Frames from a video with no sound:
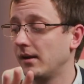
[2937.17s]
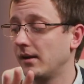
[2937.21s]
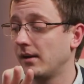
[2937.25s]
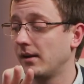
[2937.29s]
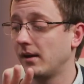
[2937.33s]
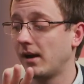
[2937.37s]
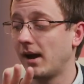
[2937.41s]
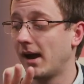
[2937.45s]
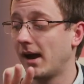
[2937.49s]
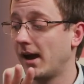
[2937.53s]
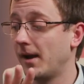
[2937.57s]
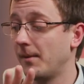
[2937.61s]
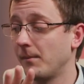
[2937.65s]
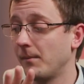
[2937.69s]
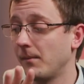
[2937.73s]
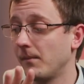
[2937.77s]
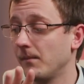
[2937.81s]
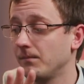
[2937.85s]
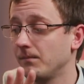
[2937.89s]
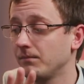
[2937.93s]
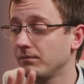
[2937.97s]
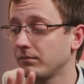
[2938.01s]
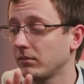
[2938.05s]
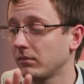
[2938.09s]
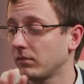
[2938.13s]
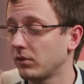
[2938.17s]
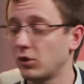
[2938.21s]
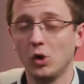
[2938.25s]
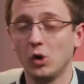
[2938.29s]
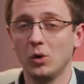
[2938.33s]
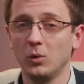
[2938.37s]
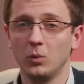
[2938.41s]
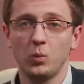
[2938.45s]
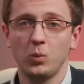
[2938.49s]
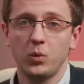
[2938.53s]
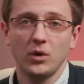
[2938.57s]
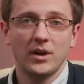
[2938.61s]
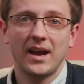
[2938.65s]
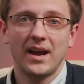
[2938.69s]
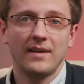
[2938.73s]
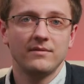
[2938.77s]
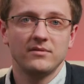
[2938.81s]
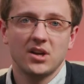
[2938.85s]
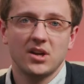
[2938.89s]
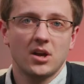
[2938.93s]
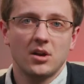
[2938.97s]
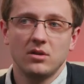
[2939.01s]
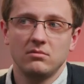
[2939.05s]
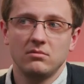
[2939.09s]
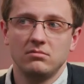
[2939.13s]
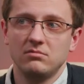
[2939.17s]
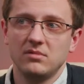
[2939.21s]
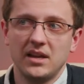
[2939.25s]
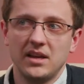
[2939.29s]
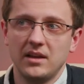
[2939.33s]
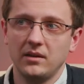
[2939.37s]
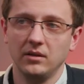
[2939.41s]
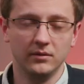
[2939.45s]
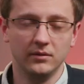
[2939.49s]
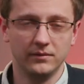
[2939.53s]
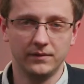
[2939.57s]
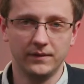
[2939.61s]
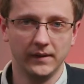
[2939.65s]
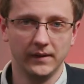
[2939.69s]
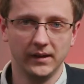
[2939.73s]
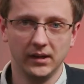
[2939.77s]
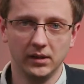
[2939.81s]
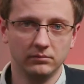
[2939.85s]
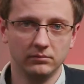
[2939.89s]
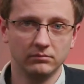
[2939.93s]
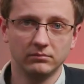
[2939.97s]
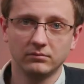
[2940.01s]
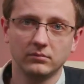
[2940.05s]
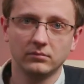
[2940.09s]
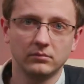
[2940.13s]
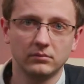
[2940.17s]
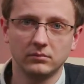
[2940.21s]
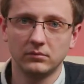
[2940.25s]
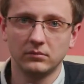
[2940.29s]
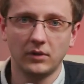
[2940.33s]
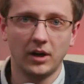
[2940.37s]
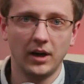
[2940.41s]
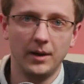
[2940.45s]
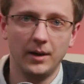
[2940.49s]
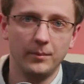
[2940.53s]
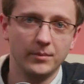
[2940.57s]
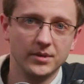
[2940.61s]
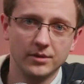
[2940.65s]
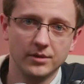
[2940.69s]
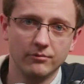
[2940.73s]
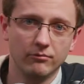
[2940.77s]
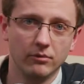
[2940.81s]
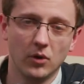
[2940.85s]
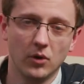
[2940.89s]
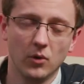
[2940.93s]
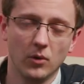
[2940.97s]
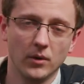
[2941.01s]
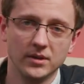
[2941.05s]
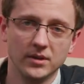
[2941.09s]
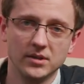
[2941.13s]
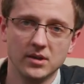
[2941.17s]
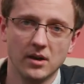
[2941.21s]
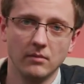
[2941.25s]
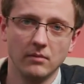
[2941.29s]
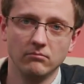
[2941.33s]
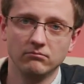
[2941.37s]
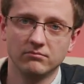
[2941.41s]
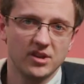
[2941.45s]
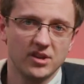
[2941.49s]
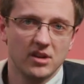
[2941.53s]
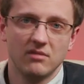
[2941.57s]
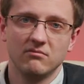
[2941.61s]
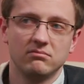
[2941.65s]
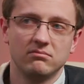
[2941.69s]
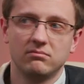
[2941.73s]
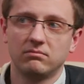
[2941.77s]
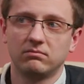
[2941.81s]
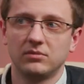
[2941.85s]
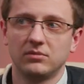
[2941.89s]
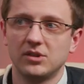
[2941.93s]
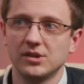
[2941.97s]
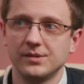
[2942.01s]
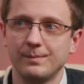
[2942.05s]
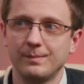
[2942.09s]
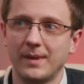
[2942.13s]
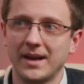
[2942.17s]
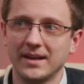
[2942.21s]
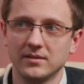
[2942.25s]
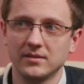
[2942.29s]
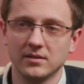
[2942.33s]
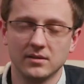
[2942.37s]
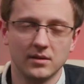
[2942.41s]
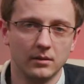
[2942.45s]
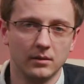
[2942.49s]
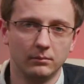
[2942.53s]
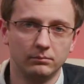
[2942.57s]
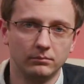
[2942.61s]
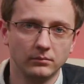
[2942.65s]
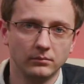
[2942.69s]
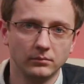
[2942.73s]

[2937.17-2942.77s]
that would have no need for unlimited recording time. So it doesn't matter to them.